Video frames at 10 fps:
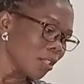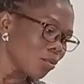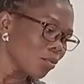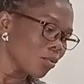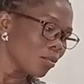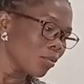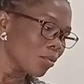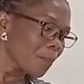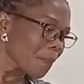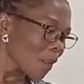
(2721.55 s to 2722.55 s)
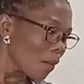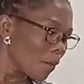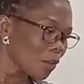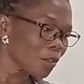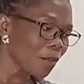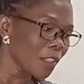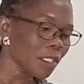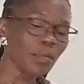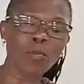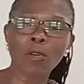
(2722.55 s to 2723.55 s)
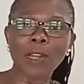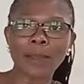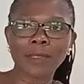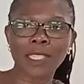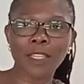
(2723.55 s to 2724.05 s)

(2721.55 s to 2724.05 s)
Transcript: to most of these programs,